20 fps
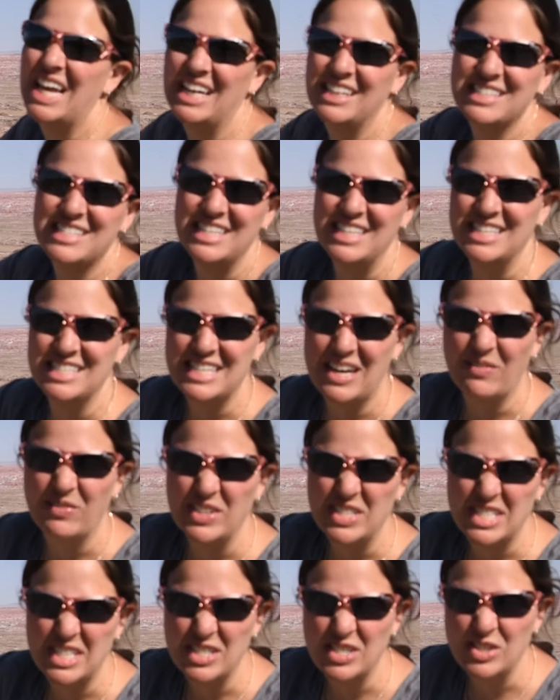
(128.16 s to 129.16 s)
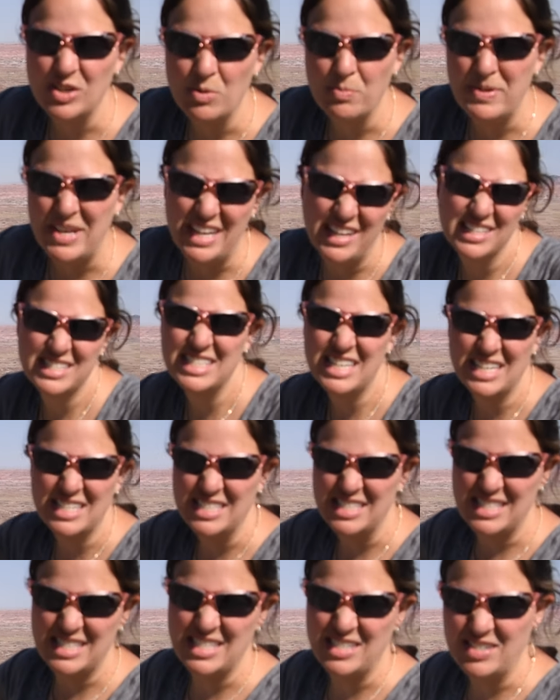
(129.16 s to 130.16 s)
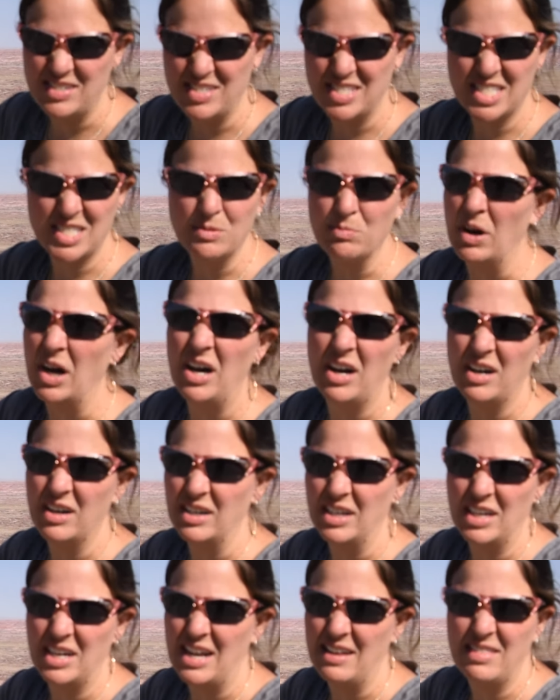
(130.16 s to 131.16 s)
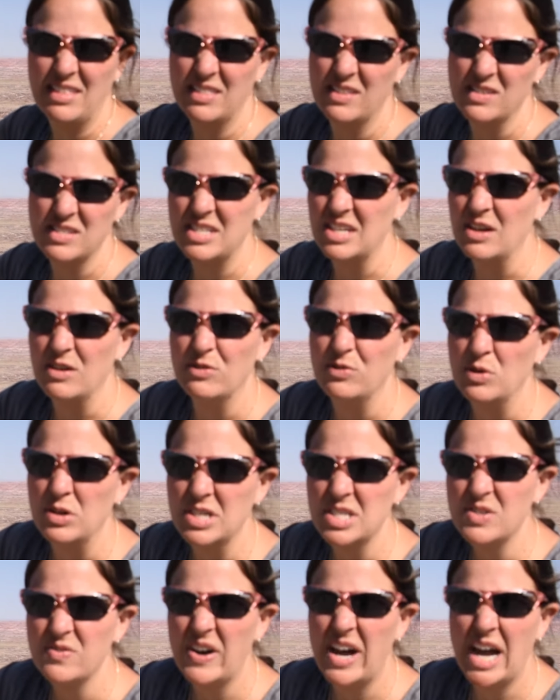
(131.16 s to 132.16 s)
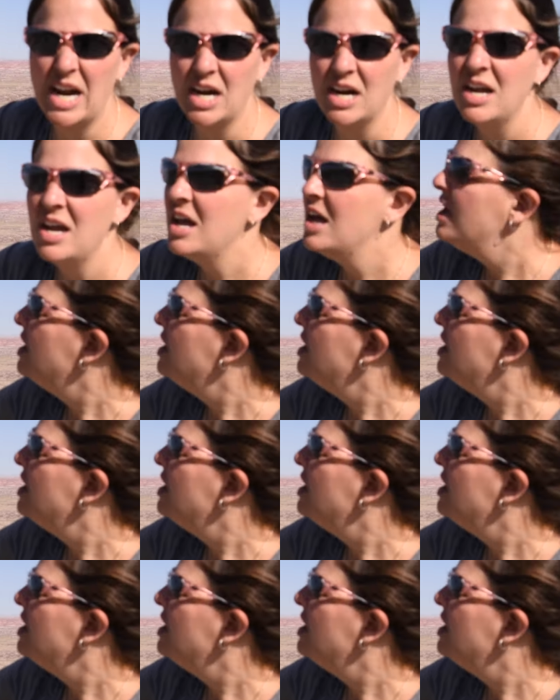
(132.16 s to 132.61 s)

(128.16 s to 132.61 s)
can't see the San Francisco peaks because there's smog and I think there's like a forest fire,